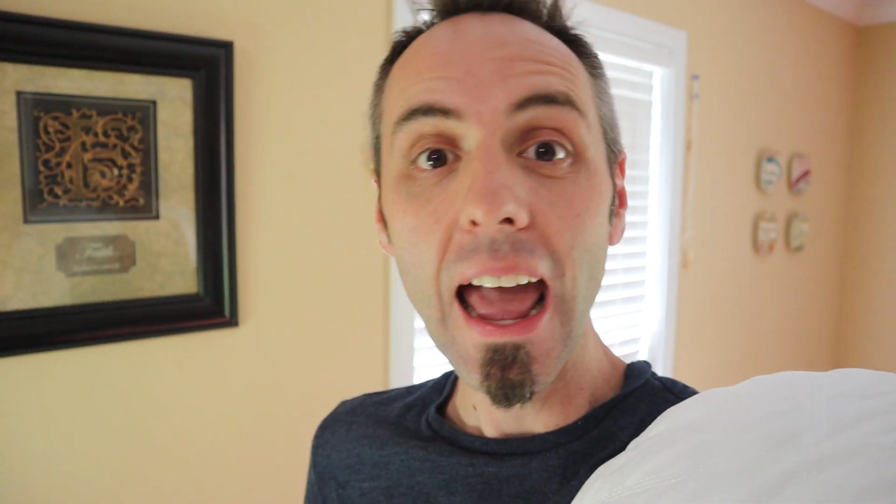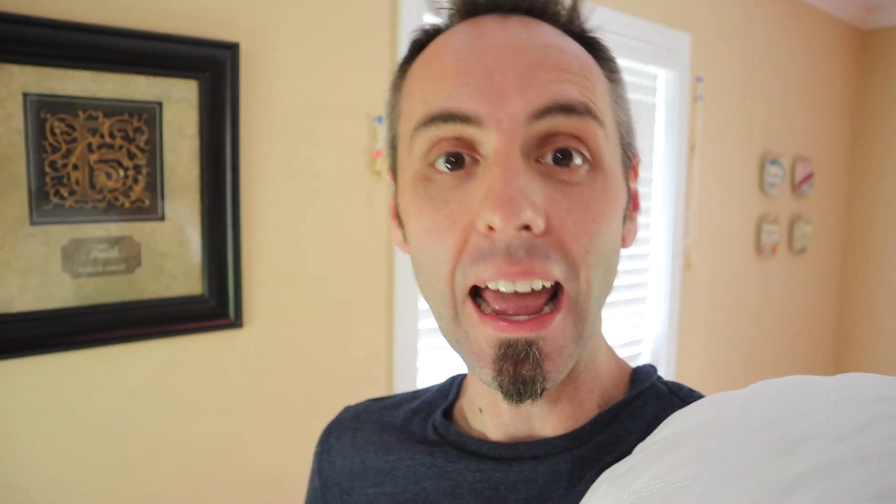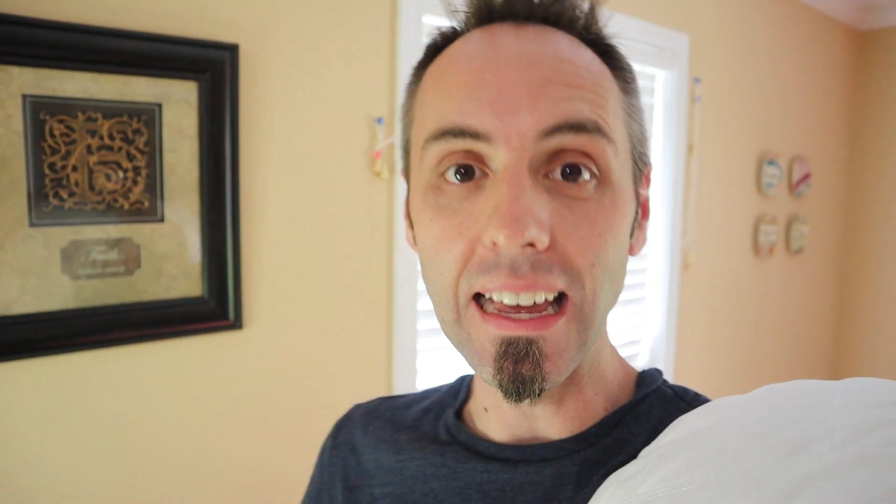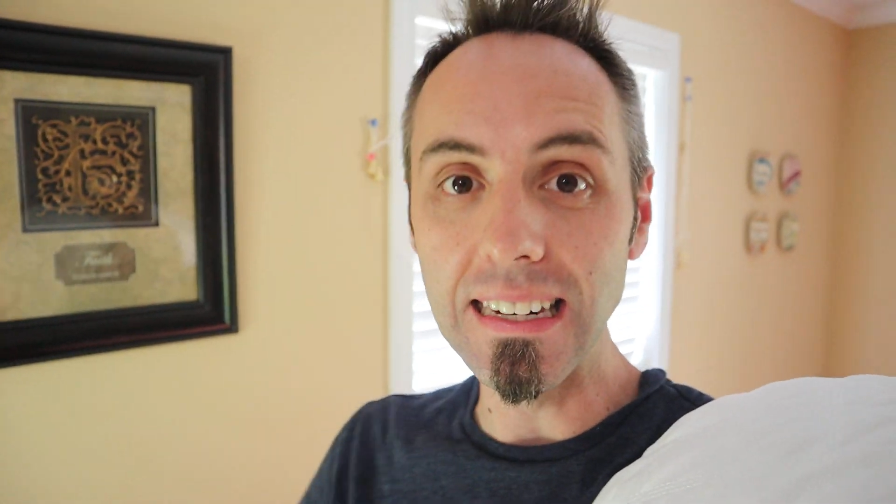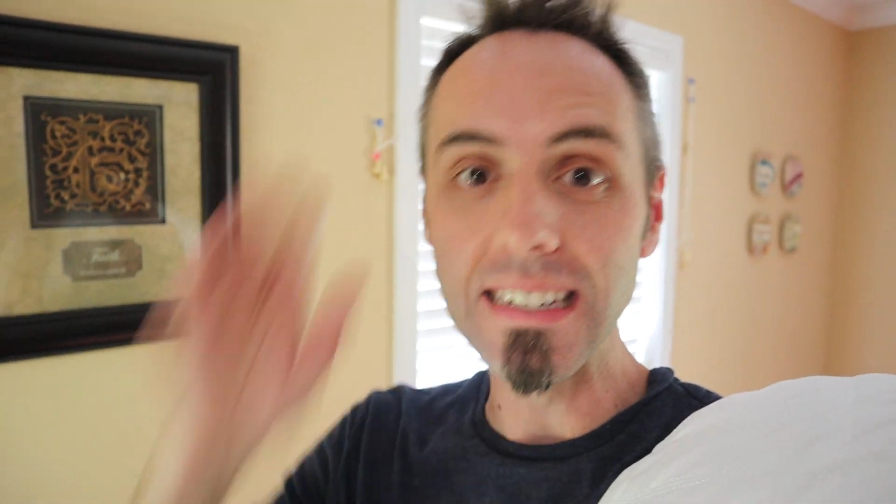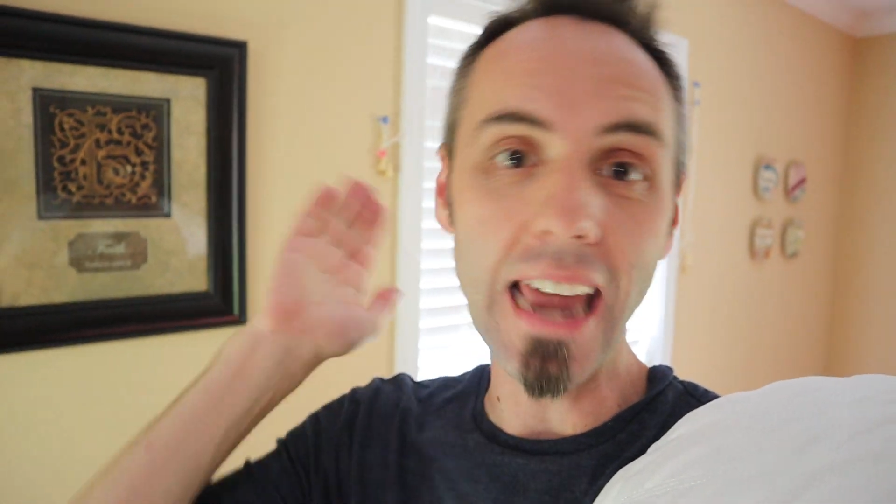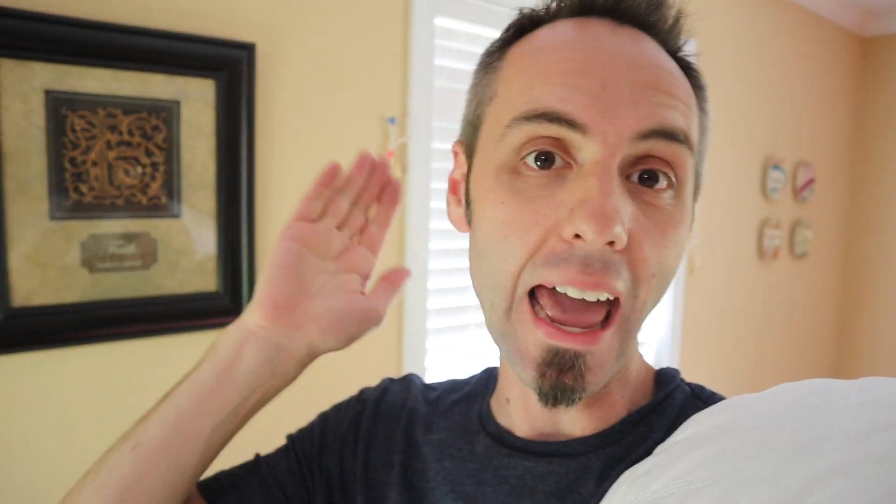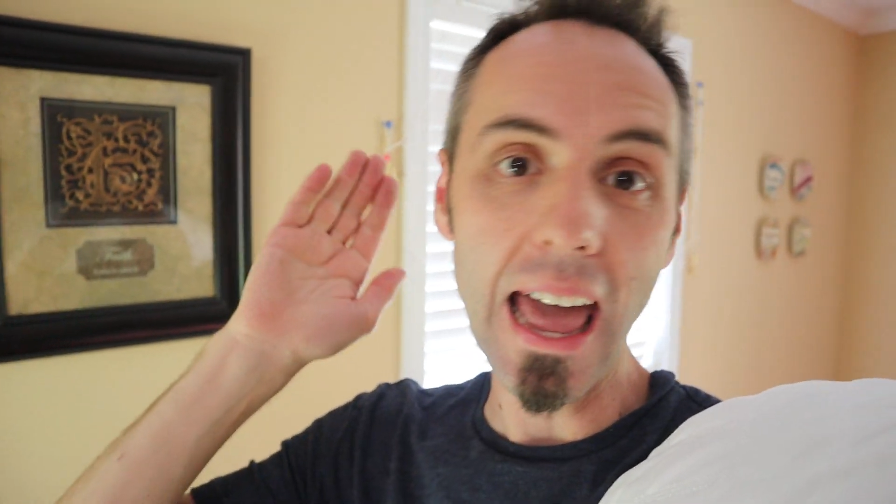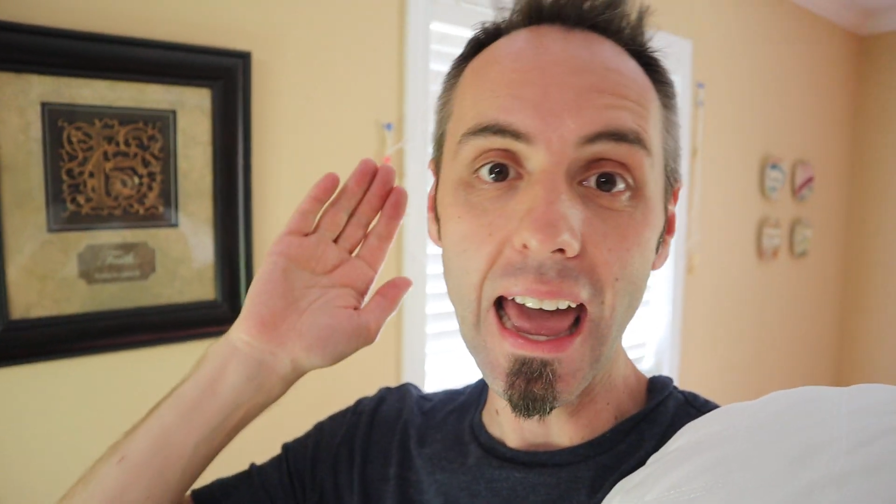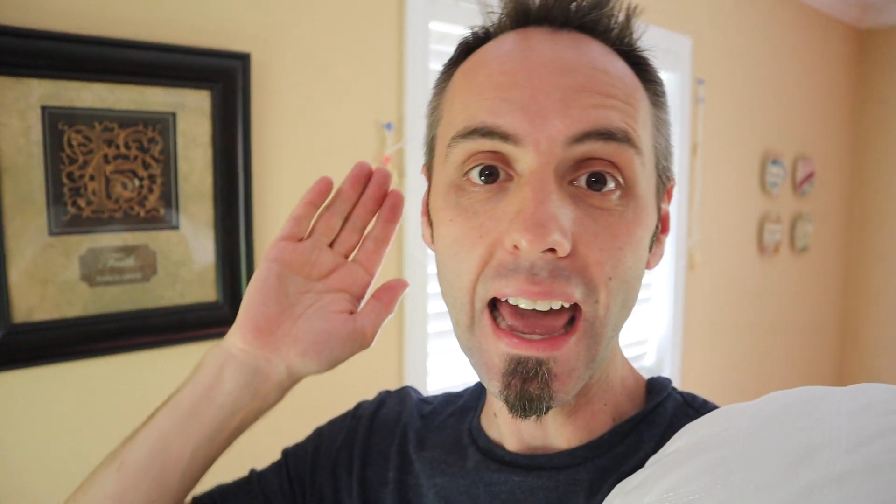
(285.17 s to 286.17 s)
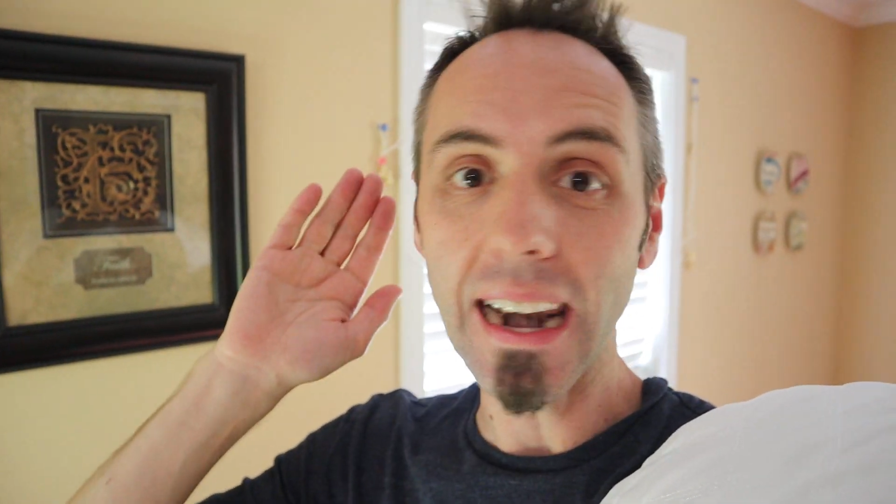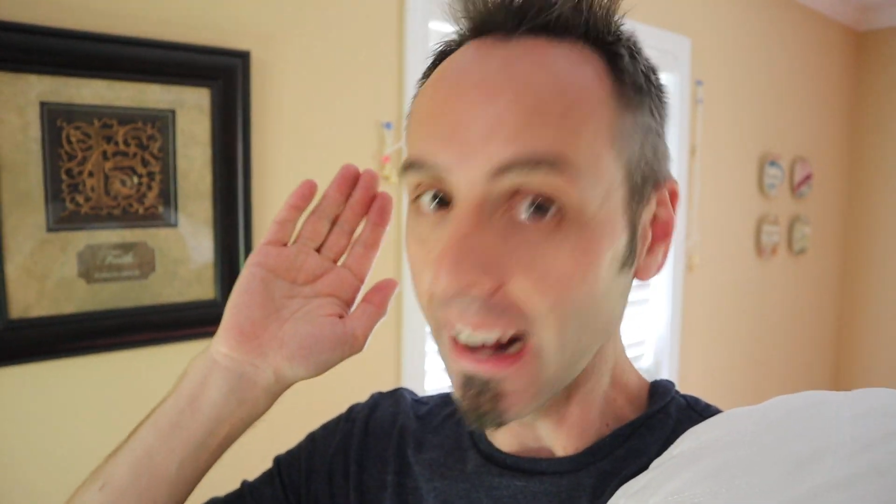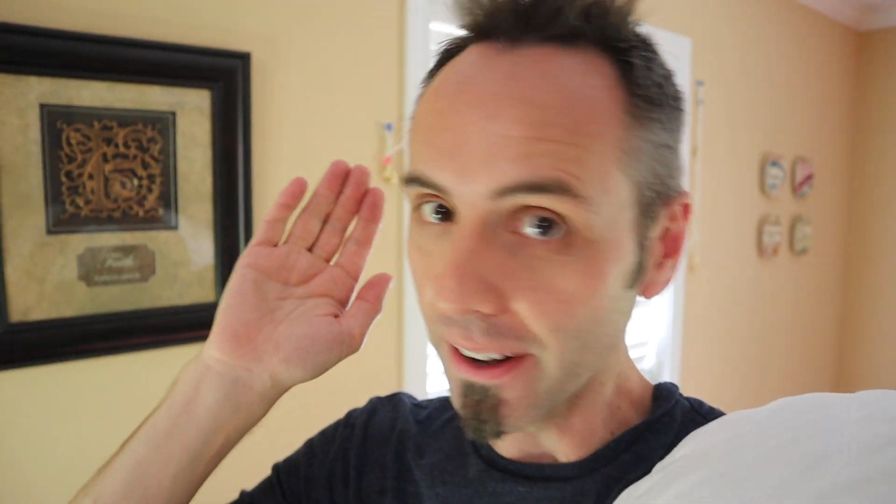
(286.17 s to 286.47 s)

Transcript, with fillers: and Dad